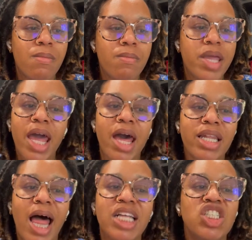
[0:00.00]
yeah,
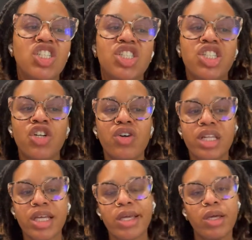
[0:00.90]
like just
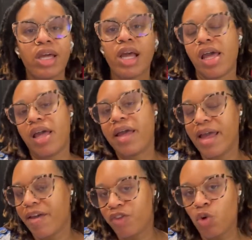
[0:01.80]
generally,
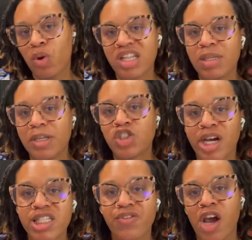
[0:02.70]
if you wanted to be
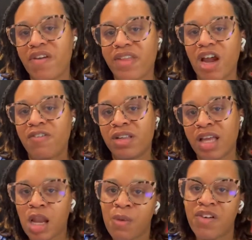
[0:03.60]
transferred, if they're
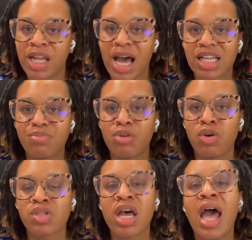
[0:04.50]
affiliated with any
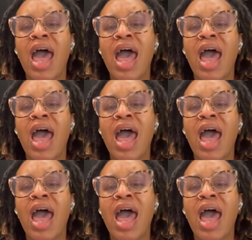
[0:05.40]
hospitals.